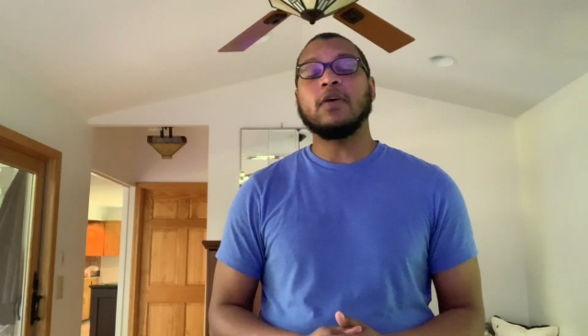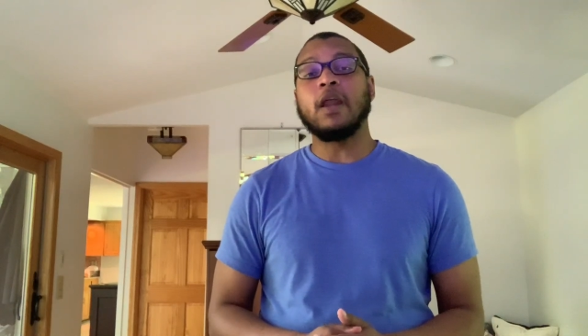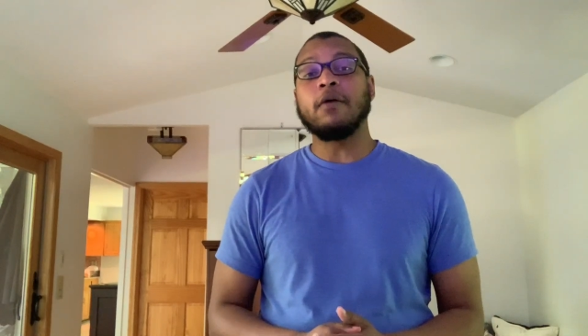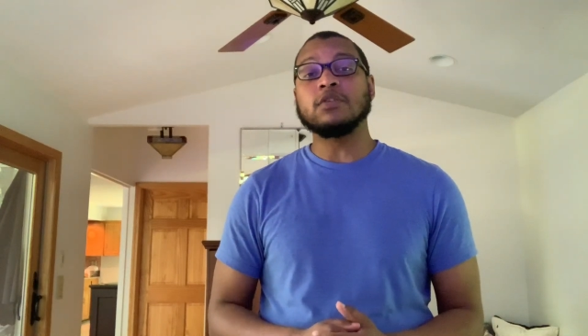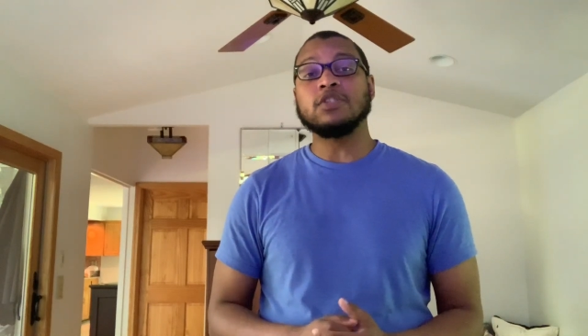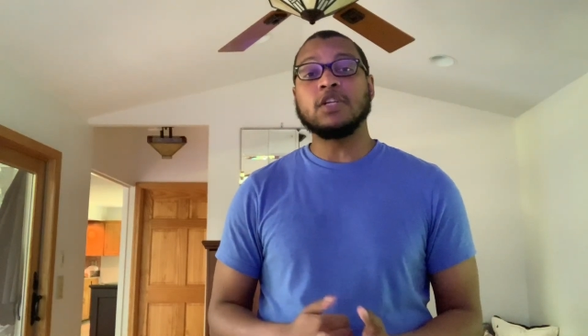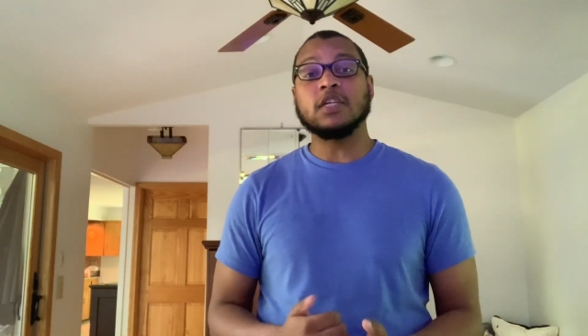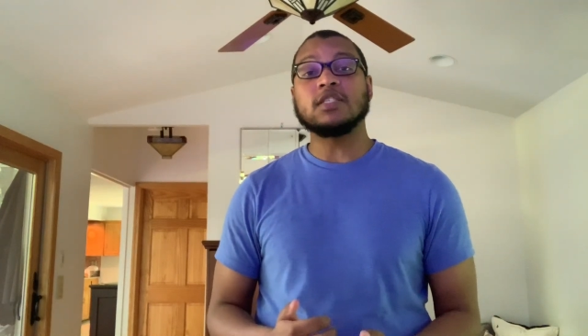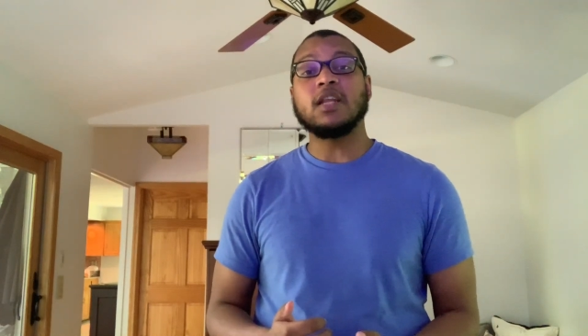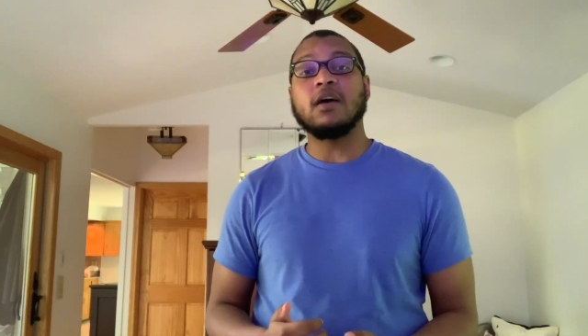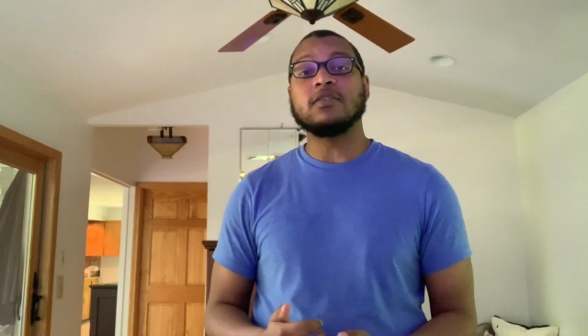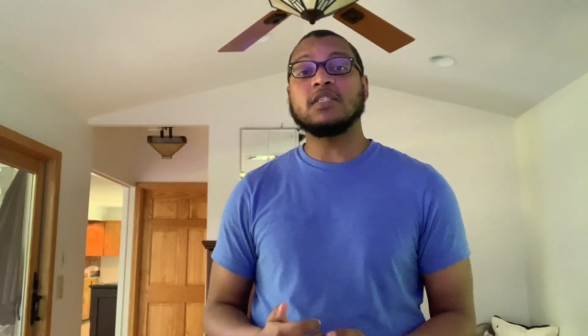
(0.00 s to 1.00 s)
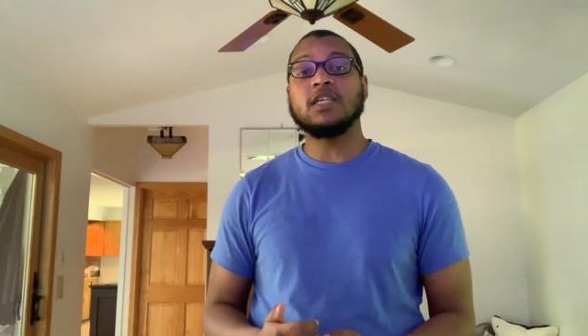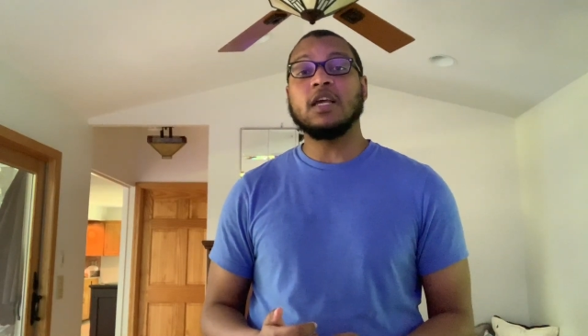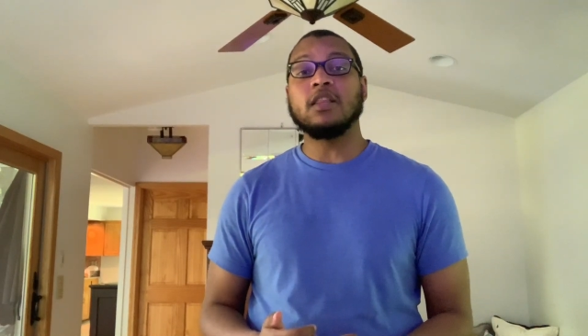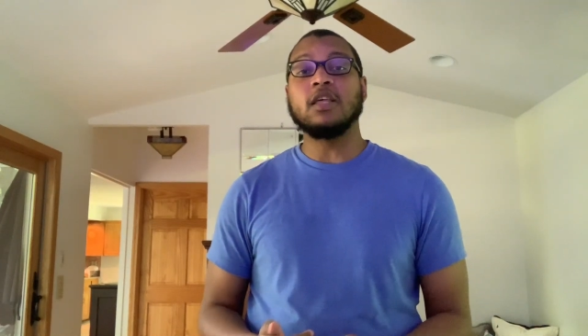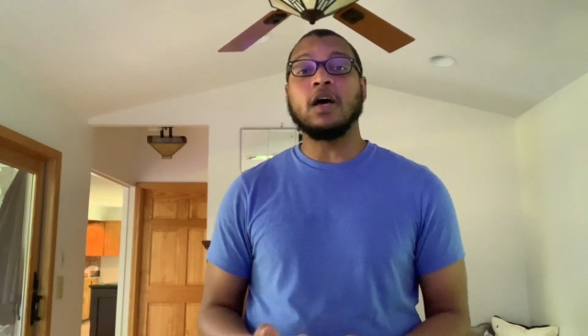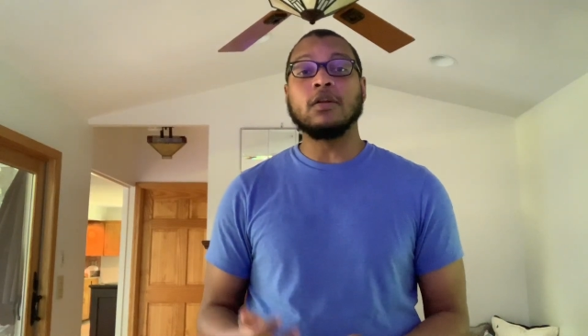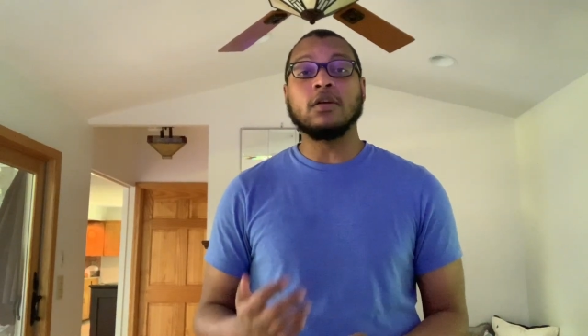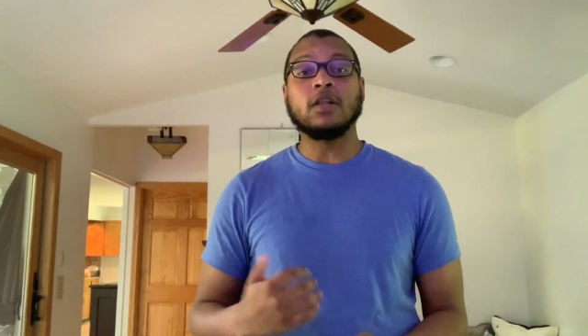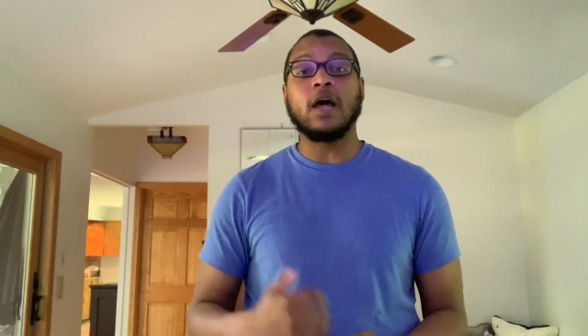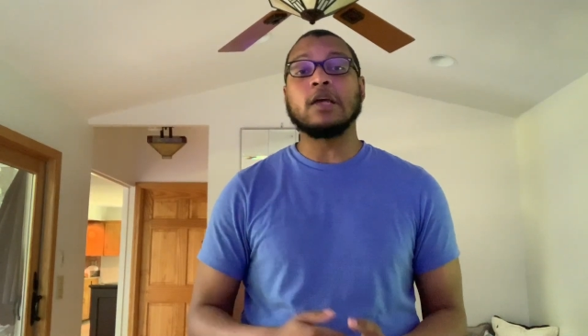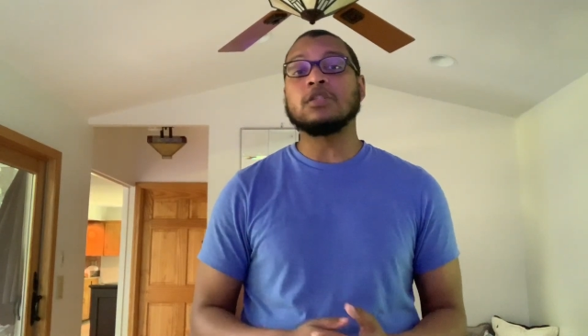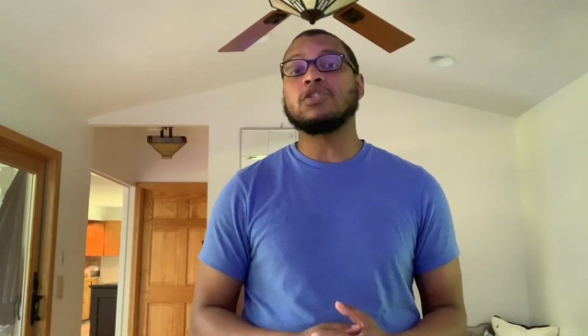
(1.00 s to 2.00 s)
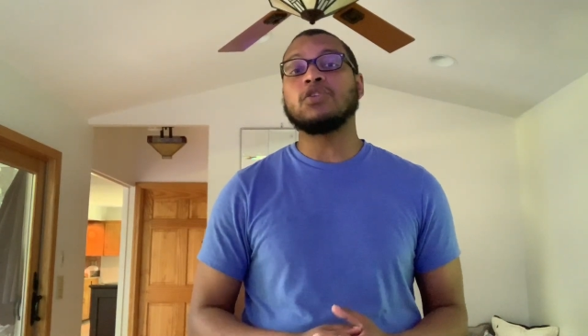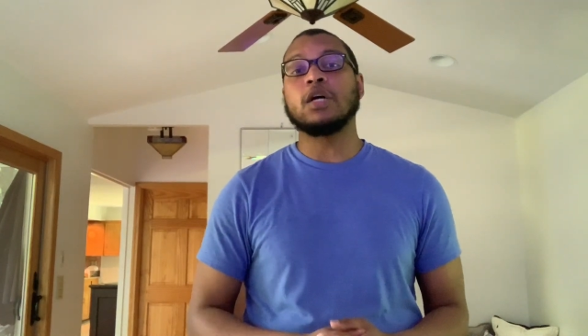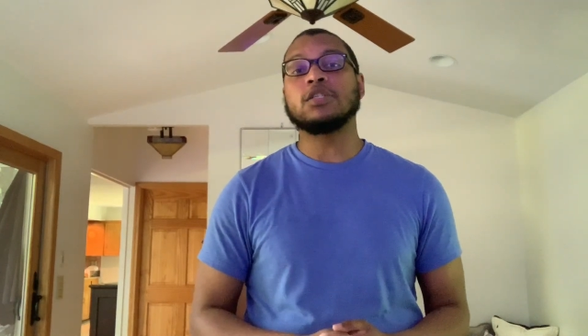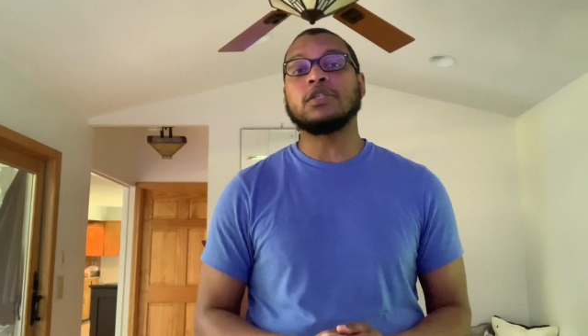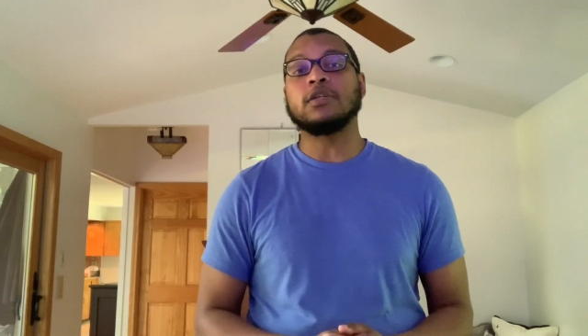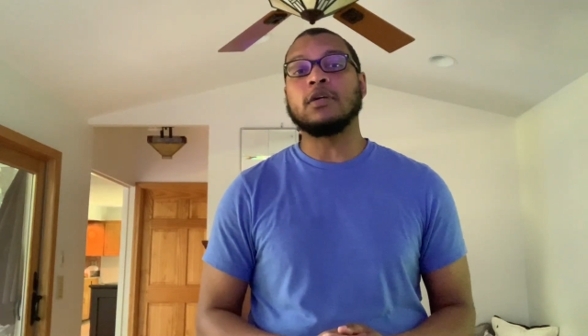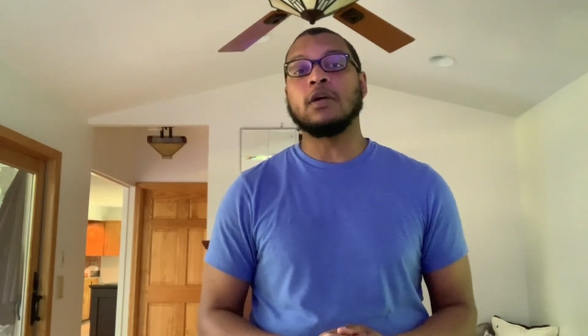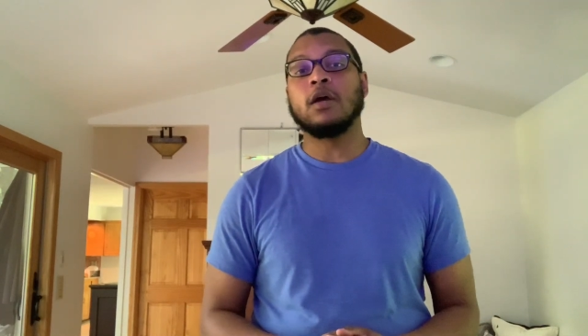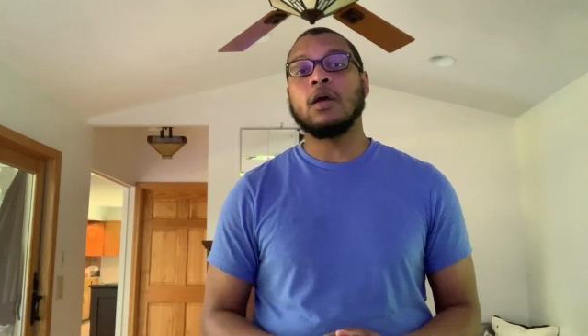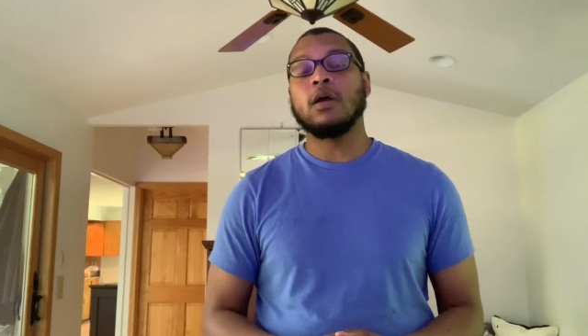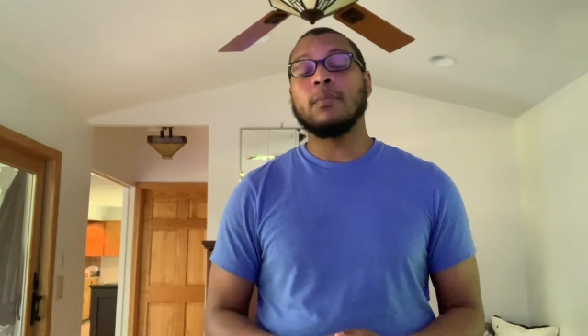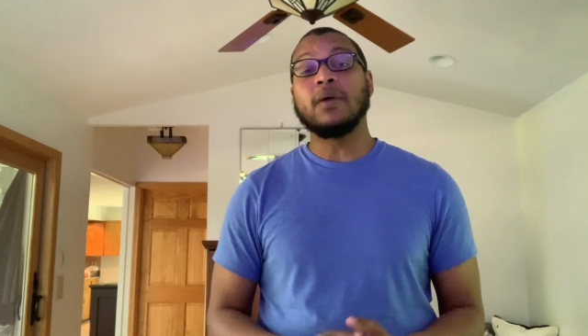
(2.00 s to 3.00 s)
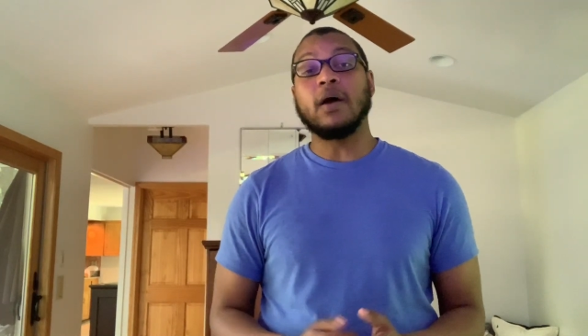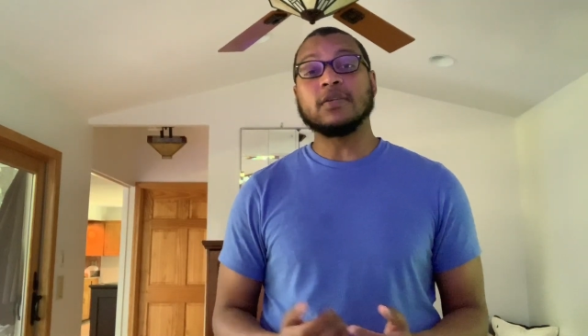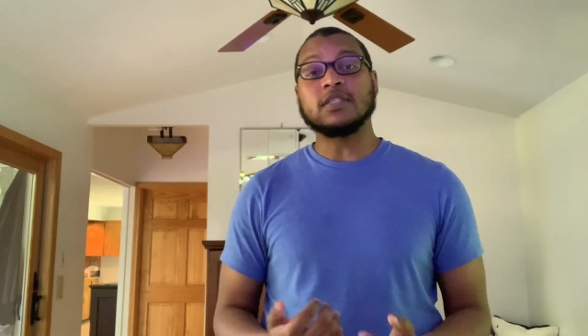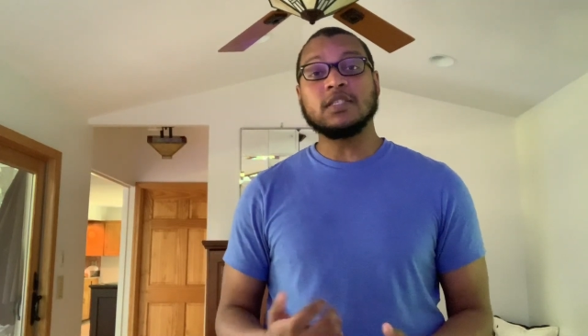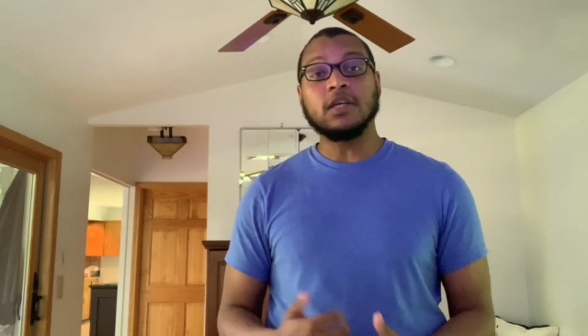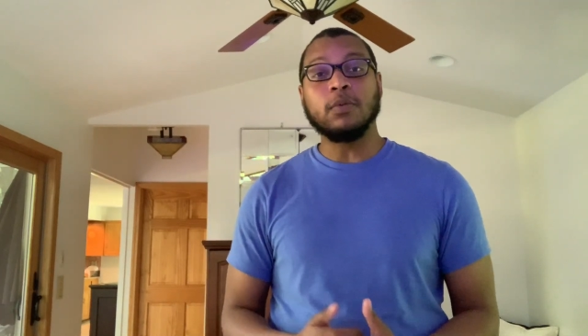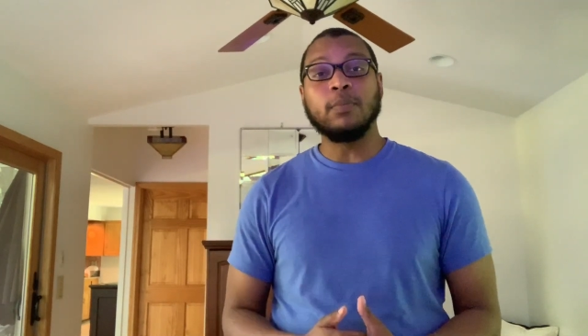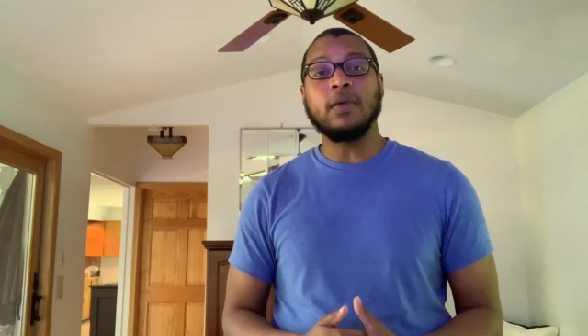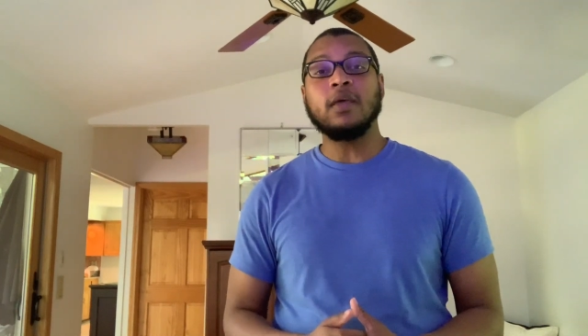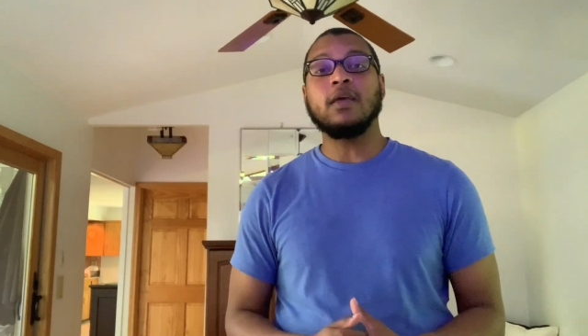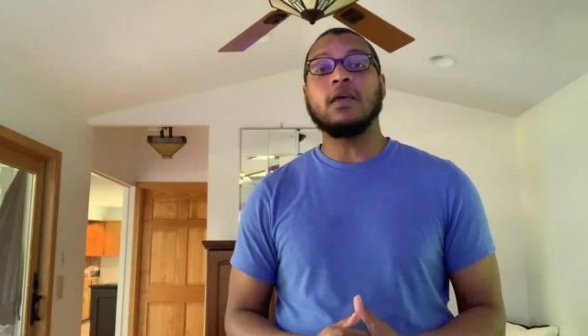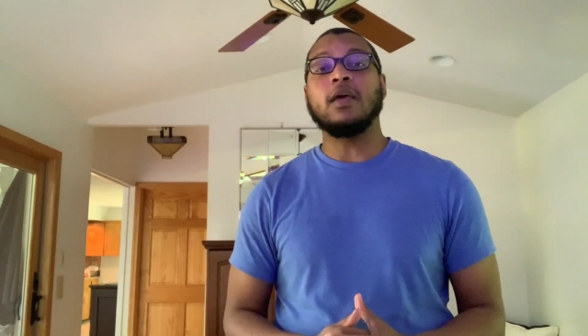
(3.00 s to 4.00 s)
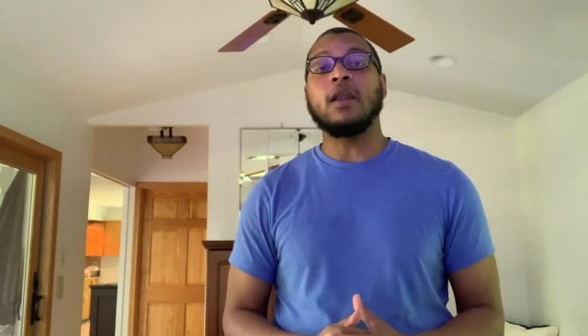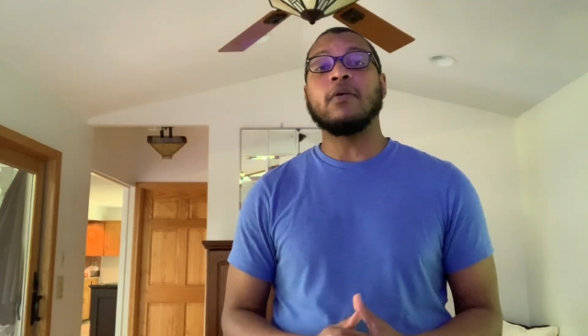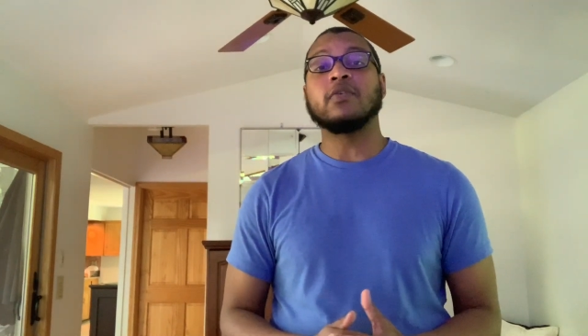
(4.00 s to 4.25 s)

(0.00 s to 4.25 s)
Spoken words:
and I was just now seeing the underlying structure. But I was still me, and I